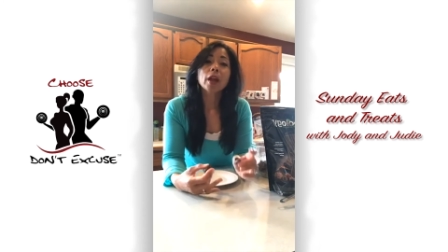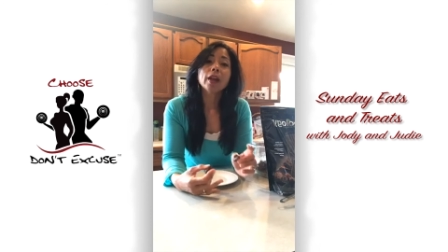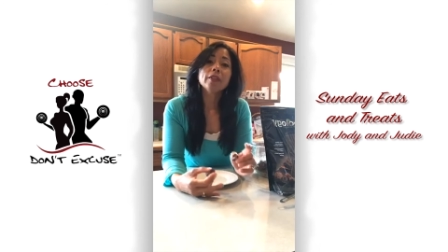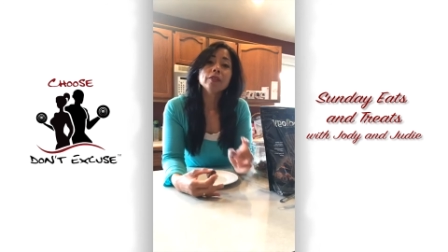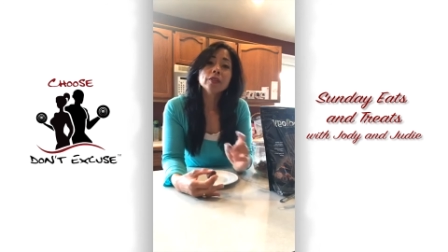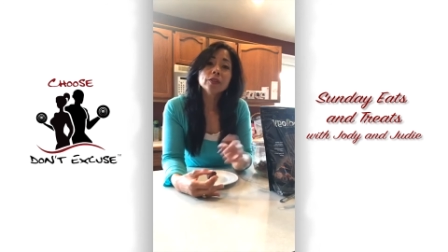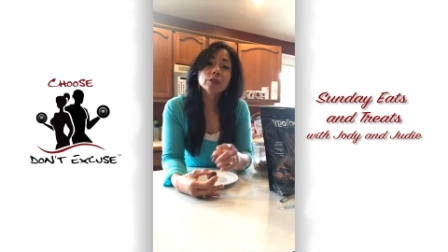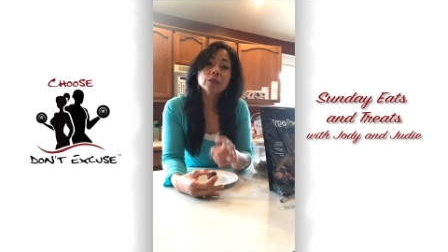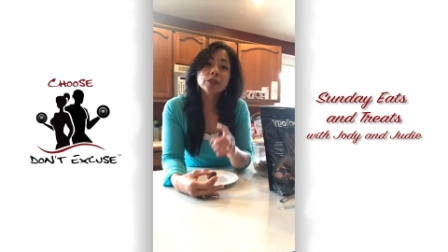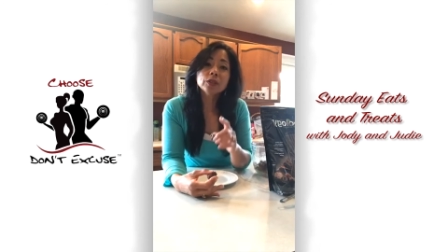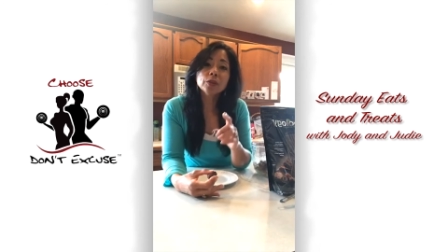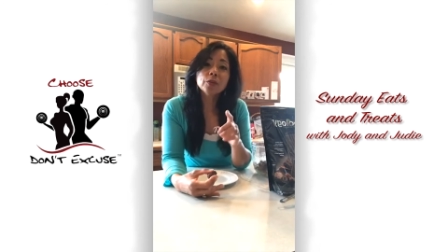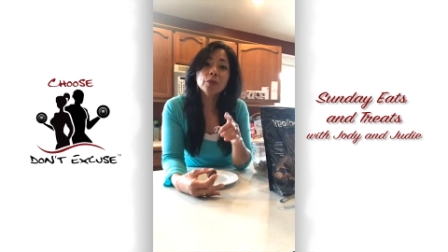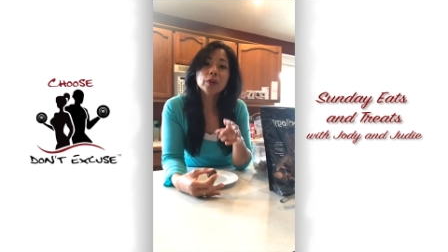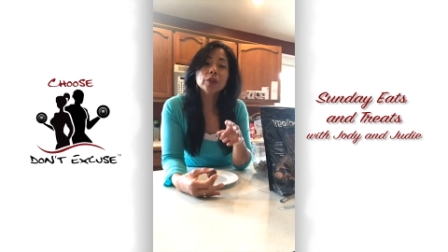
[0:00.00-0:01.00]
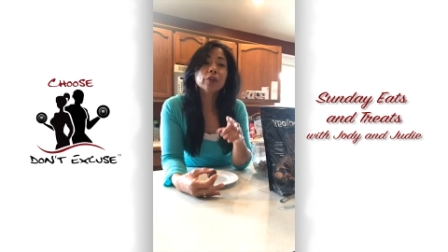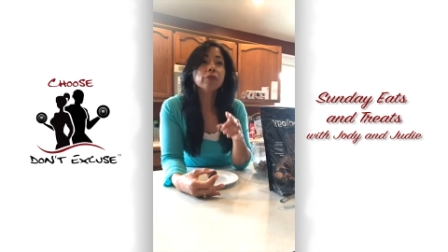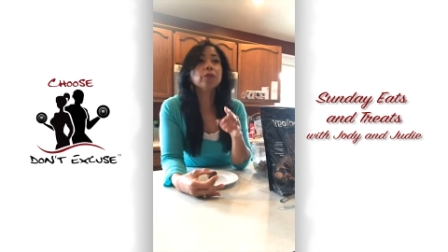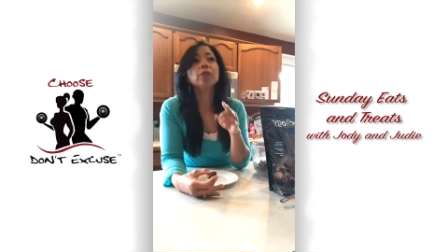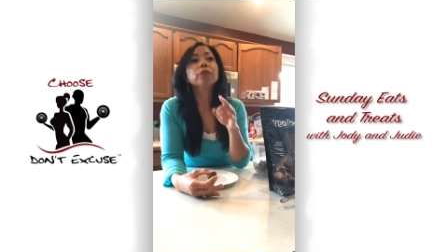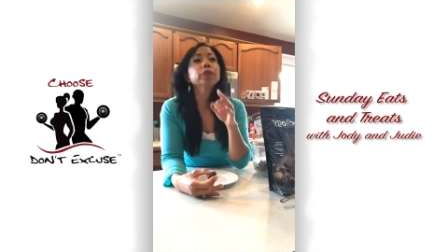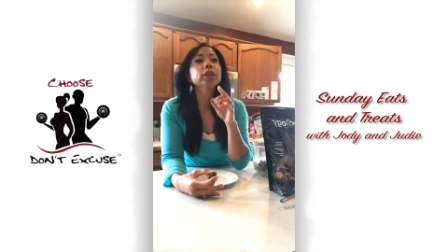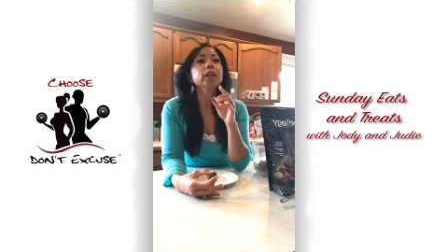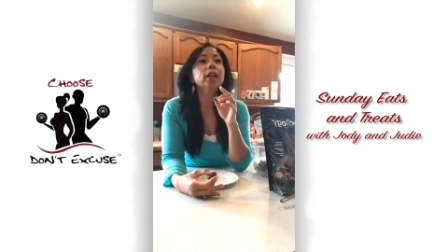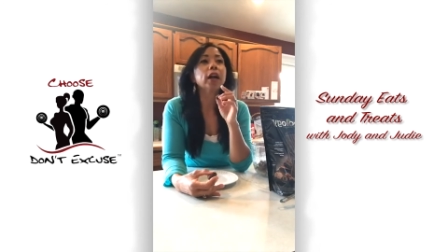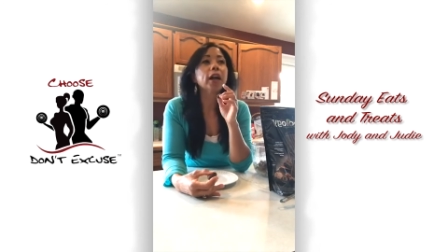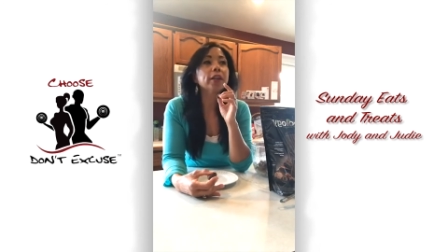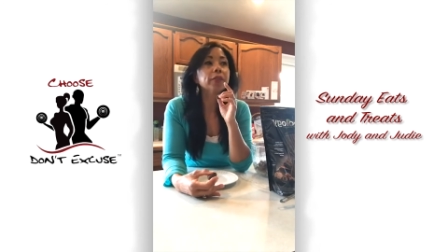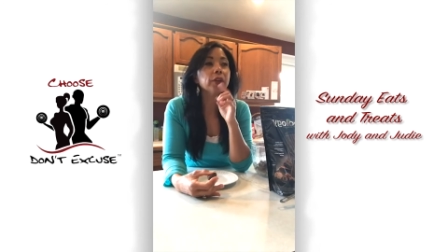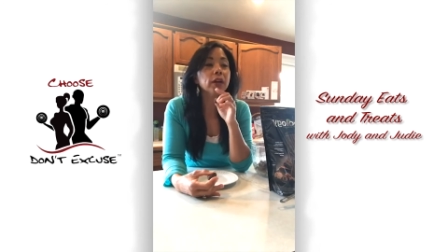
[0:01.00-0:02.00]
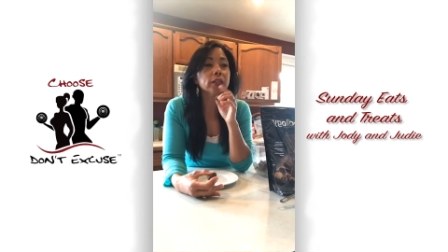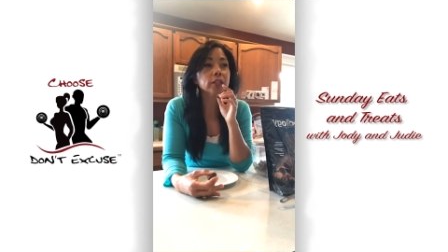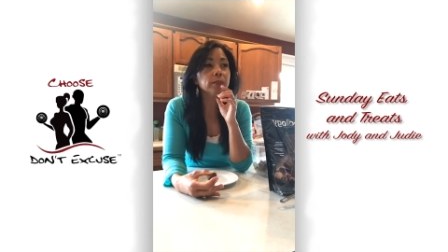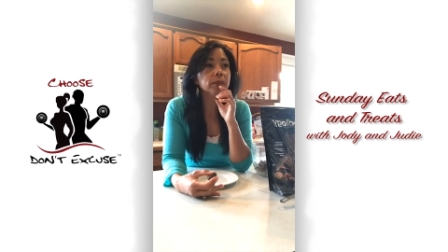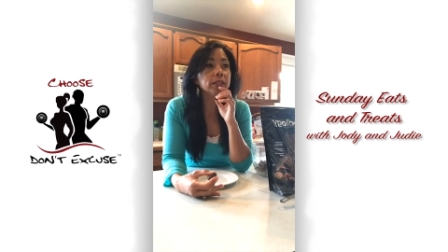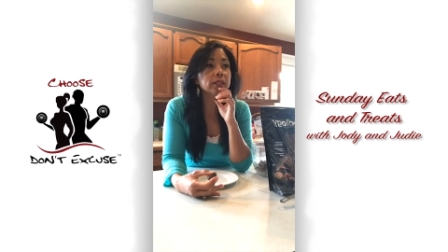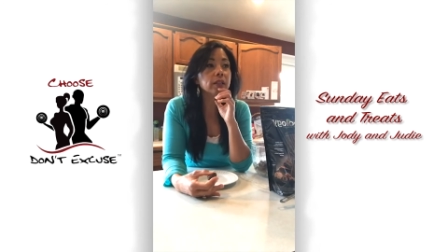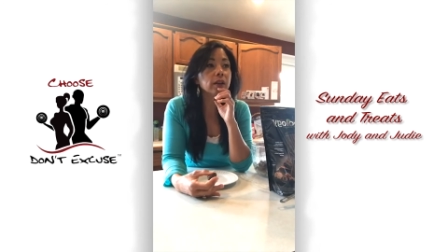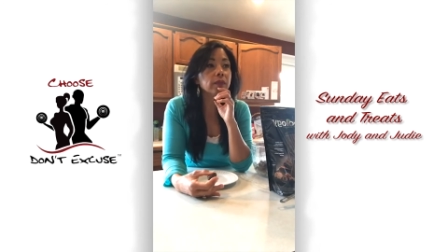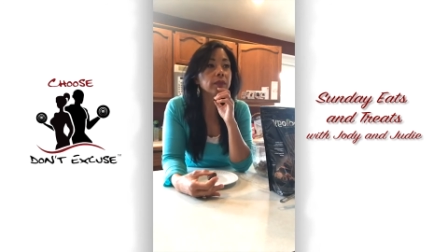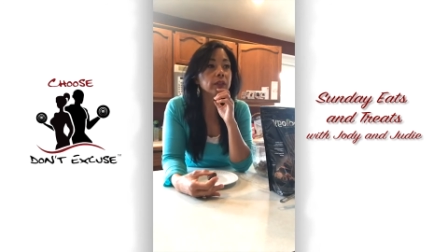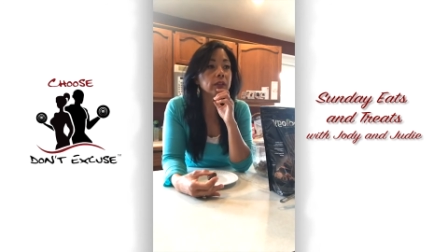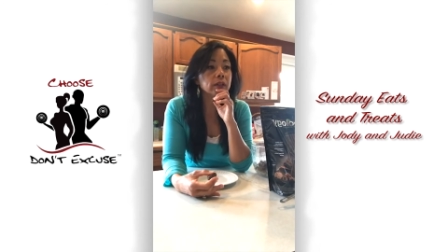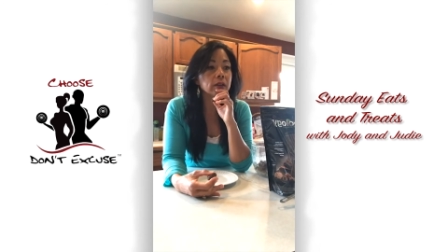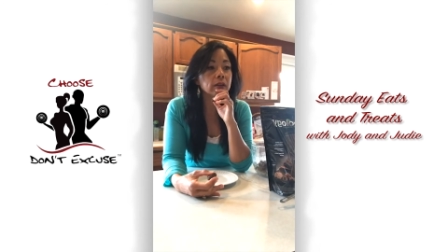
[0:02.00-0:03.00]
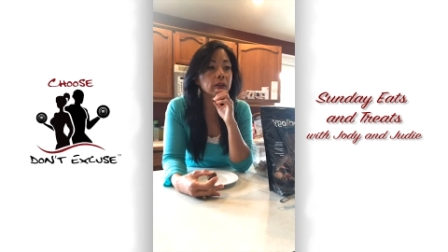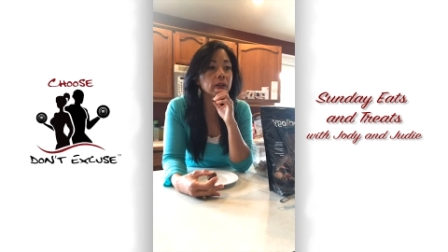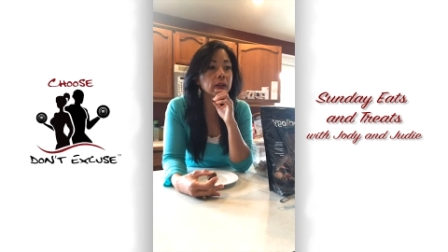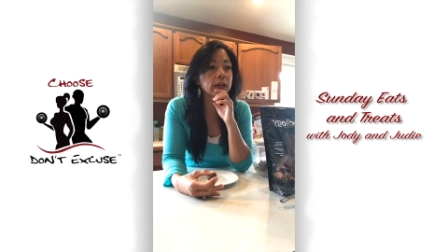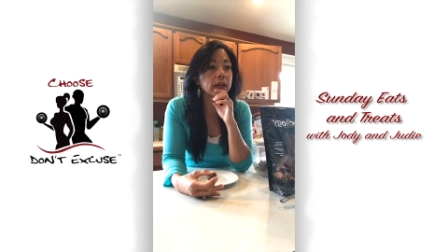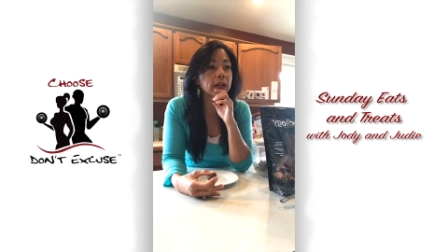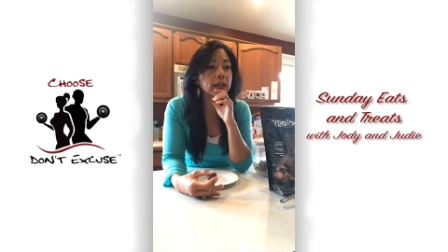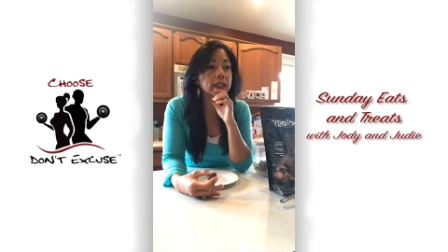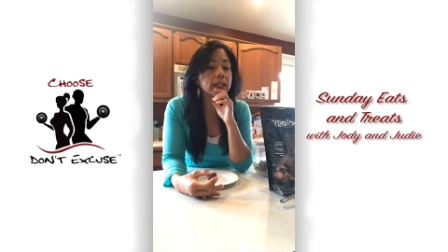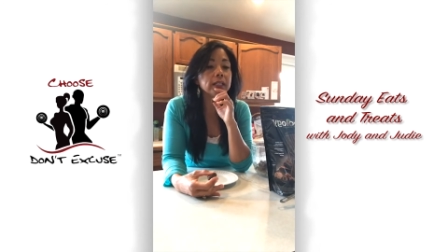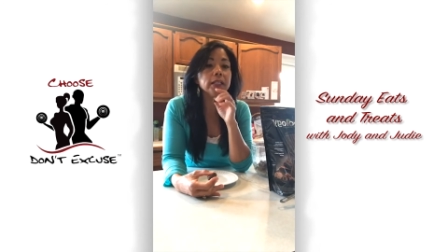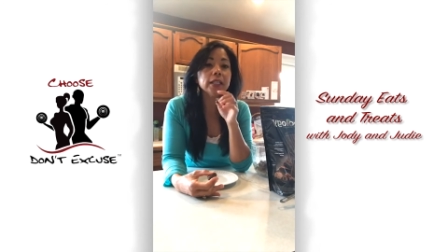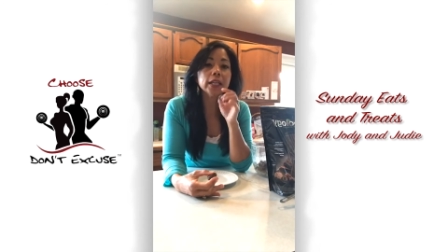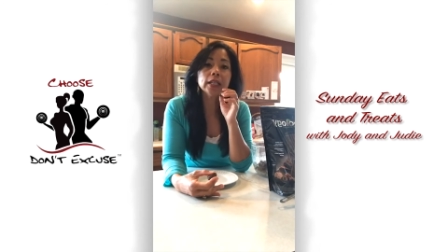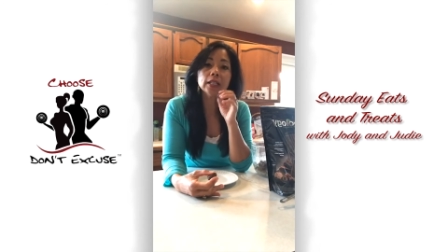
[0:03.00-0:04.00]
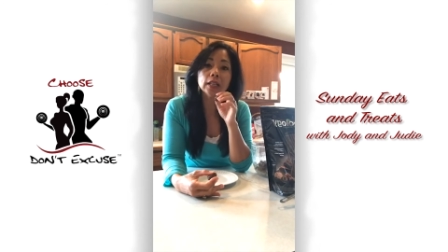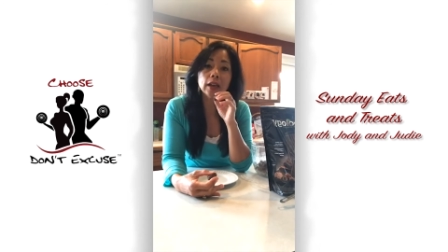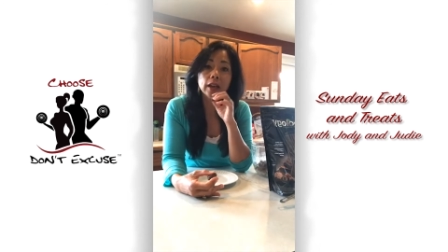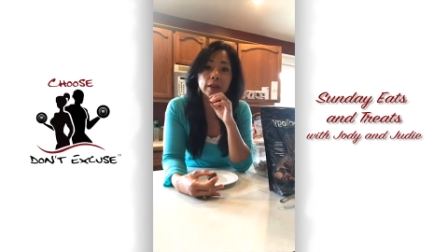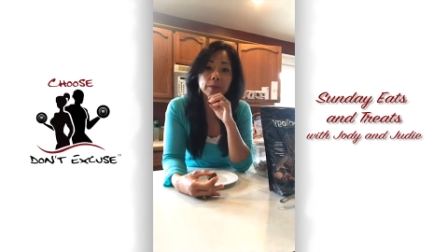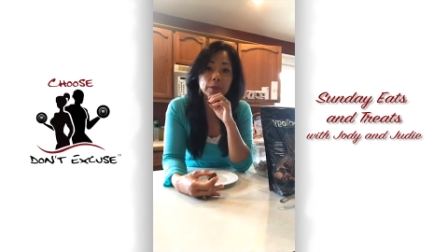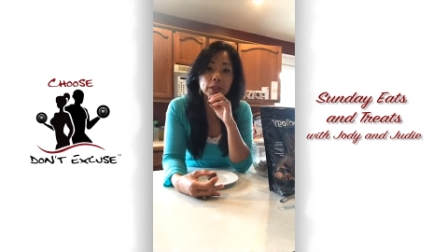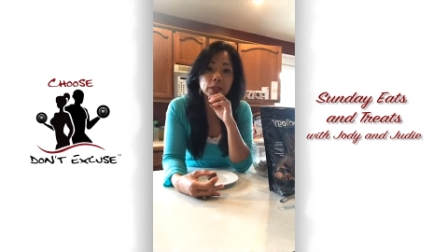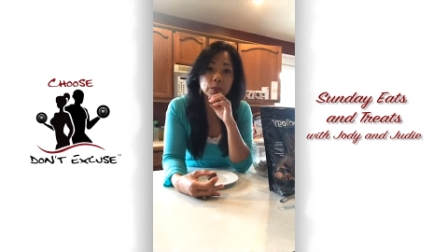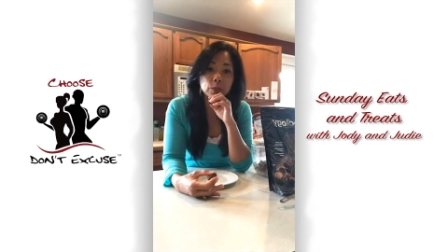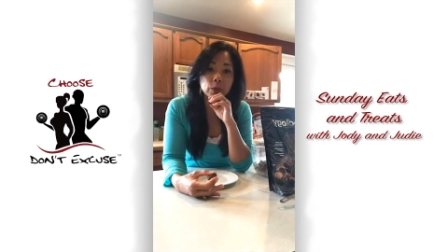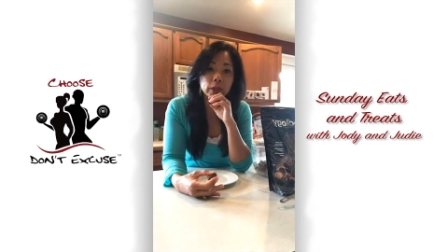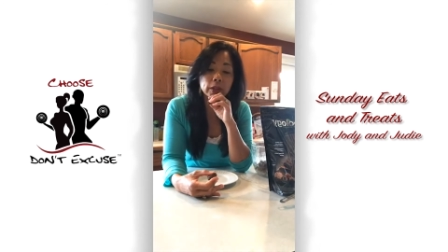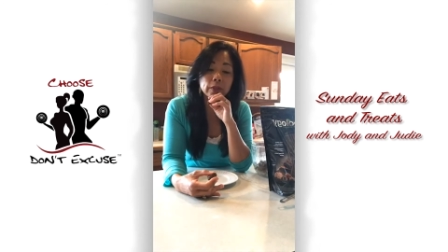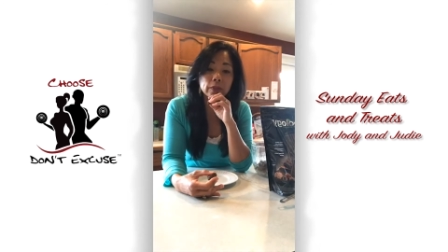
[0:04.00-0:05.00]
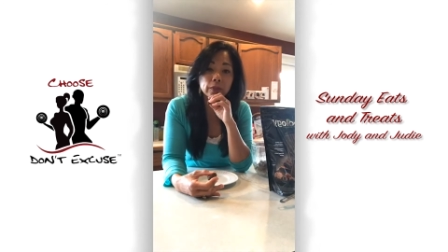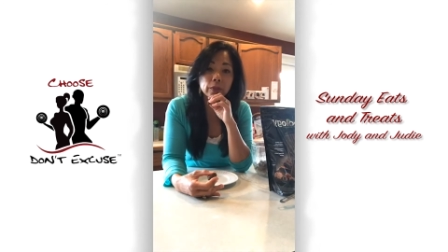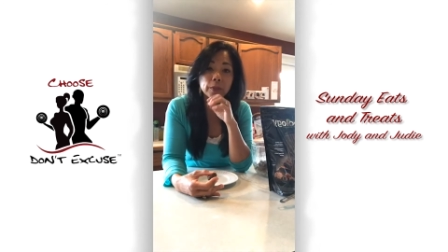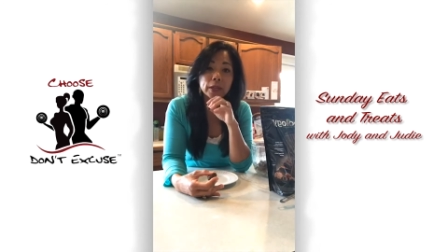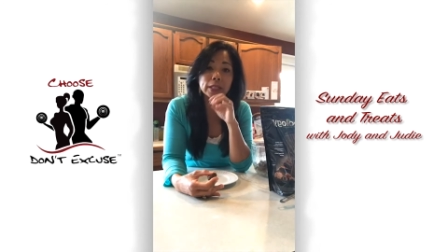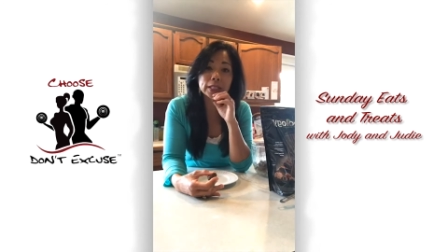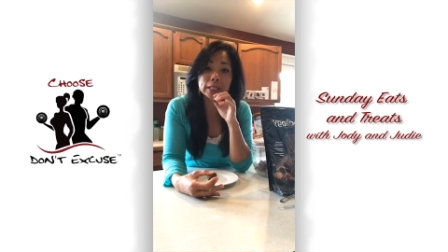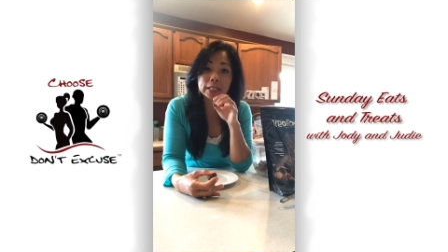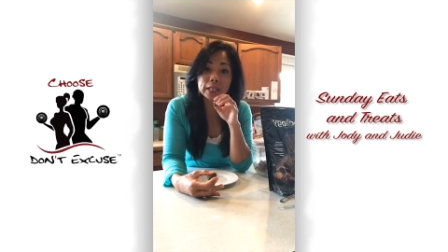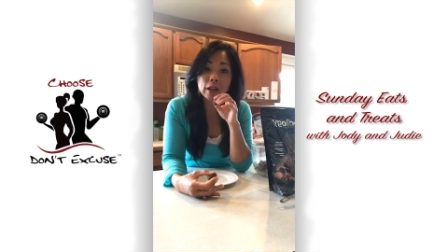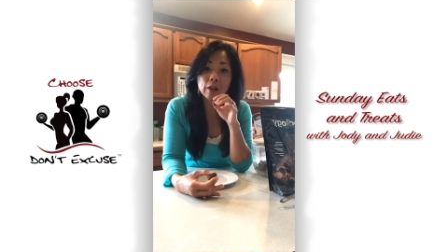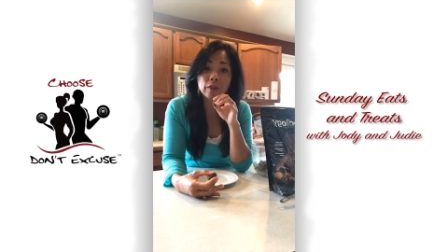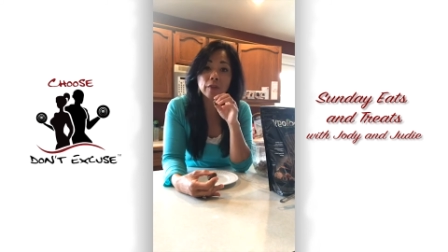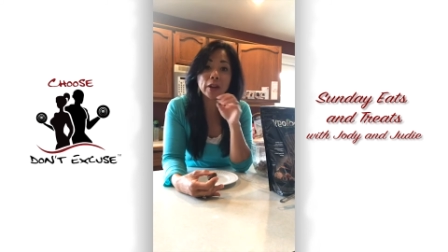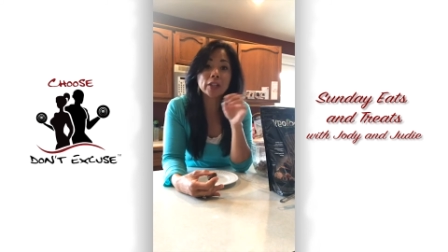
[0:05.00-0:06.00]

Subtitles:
And this is the wonderful thing. I thought to myself, I didn't take time this morning for myself.